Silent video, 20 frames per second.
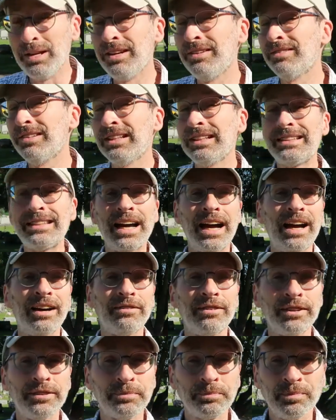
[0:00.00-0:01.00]
even the
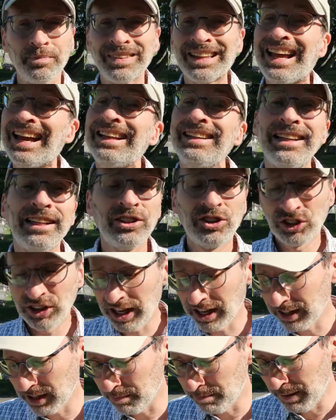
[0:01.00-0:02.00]
tavern, and they
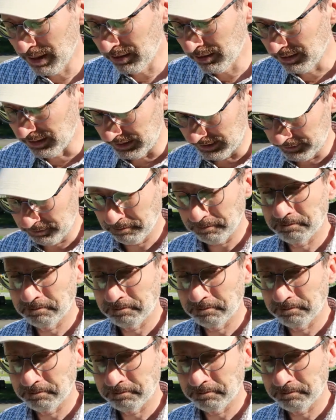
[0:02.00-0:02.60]
shared a building.